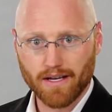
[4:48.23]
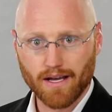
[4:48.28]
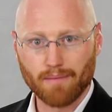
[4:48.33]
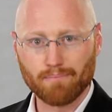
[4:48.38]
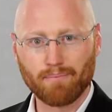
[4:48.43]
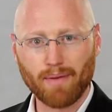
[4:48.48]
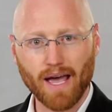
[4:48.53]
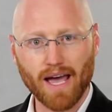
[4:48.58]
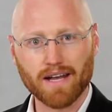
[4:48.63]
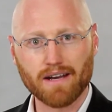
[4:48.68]
a
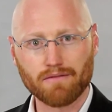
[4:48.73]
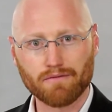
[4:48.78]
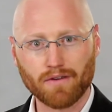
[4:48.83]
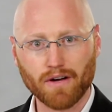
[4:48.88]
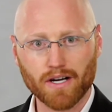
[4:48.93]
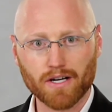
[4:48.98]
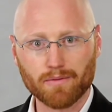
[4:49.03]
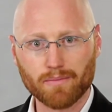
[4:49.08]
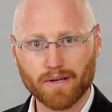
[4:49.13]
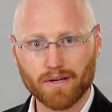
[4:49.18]
bad
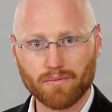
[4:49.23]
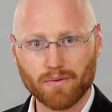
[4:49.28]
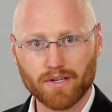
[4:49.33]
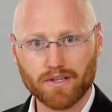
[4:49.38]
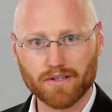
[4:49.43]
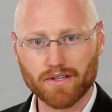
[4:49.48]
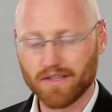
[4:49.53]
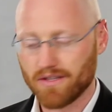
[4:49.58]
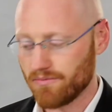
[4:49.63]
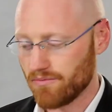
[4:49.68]
environment
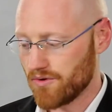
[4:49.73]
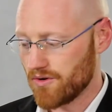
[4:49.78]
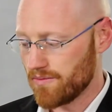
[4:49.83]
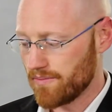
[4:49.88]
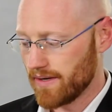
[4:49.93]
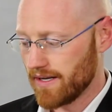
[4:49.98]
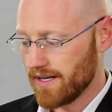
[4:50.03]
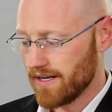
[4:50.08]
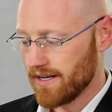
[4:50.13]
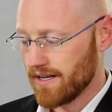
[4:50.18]
when you're in the
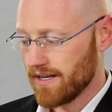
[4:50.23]
womb